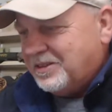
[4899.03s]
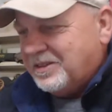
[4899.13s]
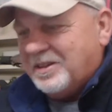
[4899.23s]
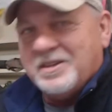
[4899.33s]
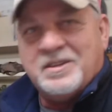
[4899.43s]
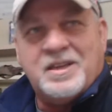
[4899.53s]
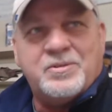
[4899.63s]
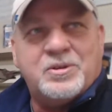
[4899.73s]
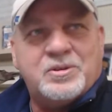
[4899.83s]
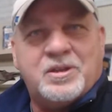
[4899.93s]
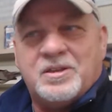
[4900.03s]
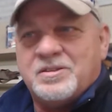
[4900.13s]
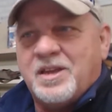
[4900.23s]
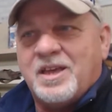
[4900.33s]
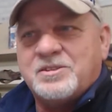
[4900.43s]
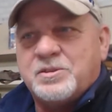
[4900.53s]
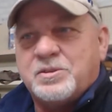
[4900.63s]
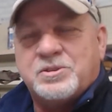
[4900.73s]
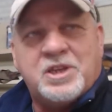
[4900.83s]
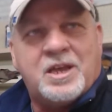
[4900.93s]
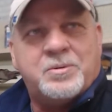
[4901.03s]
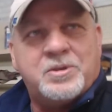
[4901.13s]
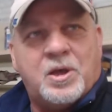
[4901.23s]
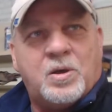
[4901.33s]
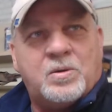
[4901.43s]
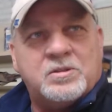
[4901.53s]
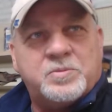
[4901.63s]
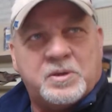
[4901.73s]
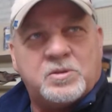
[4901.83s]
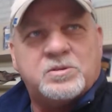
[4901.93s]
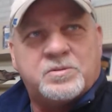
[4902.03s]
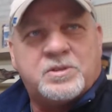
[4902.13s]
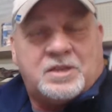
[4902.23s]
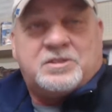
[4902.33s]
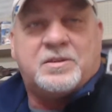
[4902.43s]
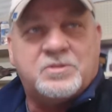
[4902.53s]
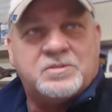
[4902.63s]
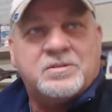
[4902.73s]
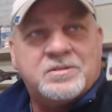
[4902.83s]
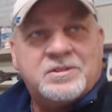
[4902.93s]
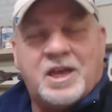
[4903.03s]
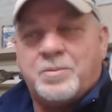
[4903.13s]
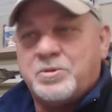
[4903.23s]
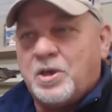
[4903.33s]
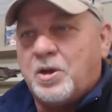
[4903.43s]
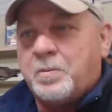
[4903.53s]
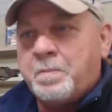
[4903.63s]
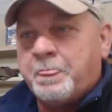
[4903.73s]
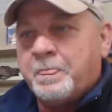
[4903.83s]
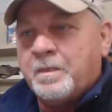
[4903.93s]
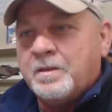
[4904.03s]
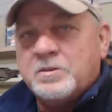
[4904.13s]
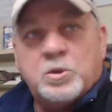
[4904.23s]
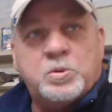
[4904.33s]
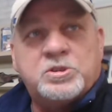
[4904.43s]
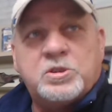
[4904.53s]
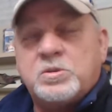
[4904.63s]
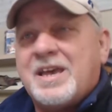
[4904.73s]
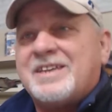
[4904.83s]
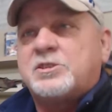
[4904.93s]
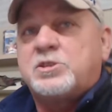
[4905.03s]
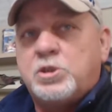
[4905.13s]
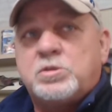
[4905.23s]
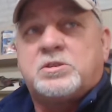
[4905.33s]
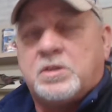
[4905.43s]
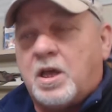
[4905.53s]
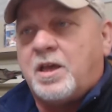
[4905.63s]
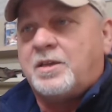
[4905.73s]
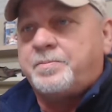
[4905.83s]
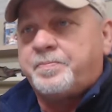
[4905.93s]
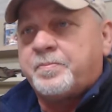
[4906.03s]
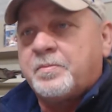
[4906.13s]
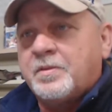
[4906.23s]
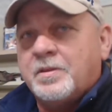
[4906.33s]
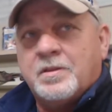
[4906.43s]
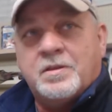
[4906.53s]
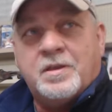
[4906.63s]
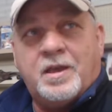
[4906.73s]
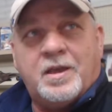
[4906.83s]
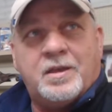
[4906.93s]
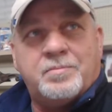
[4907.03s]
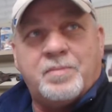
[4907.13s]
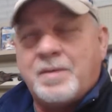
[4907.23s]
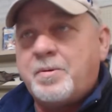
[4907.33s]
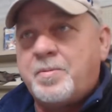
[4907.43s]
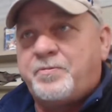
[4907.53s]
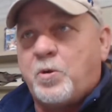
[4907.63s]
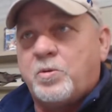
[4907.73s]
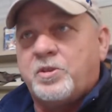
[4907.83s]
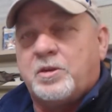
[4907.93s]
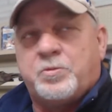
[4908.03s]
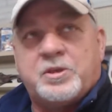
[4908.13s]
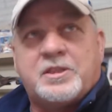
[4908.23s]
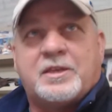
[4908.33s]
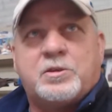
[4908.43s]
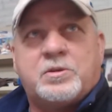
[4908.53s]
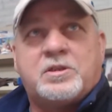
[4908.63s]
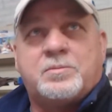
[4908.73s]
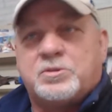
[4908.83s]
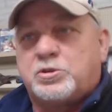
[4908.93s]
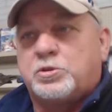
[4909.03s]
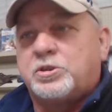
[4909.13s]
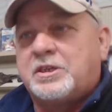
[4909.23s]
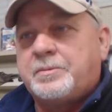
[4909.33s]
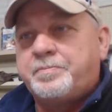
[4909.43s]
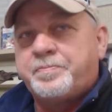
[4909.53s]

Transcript: have a nice little chat with y'all and spend a little Thanksgiving time with y'all. So we'll see you guys Tuesday night. And maybe before then, if we get that unit in Missouri,